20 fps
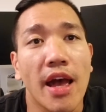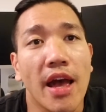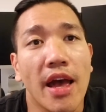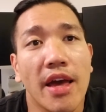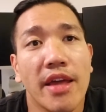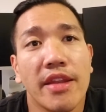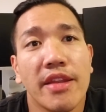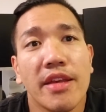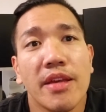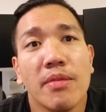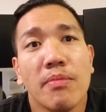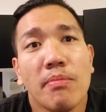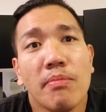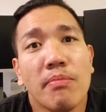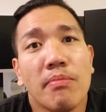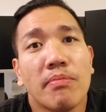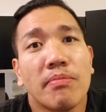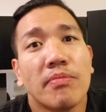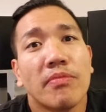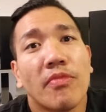and then
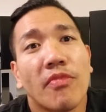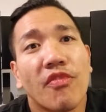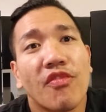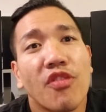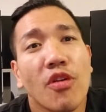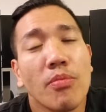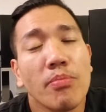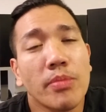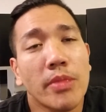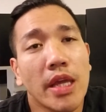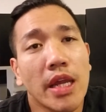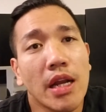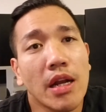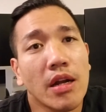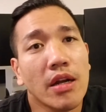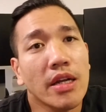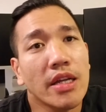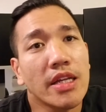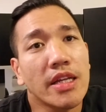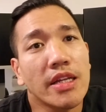from
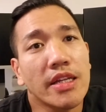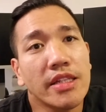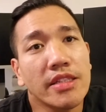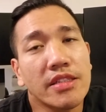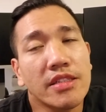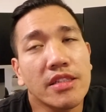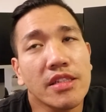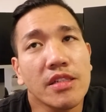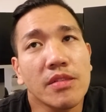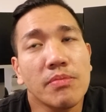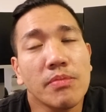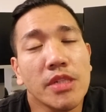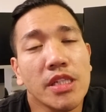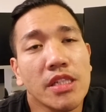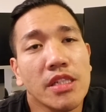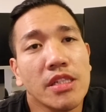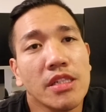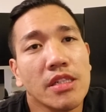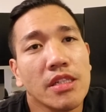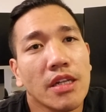there it took
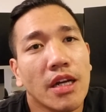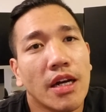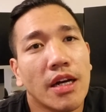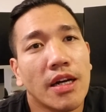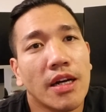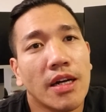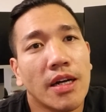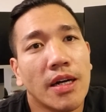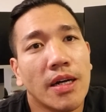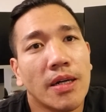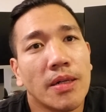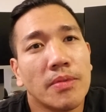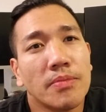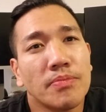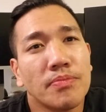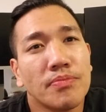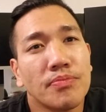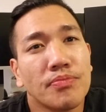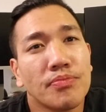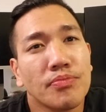me,
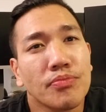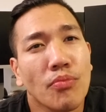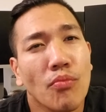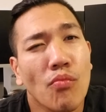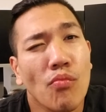um,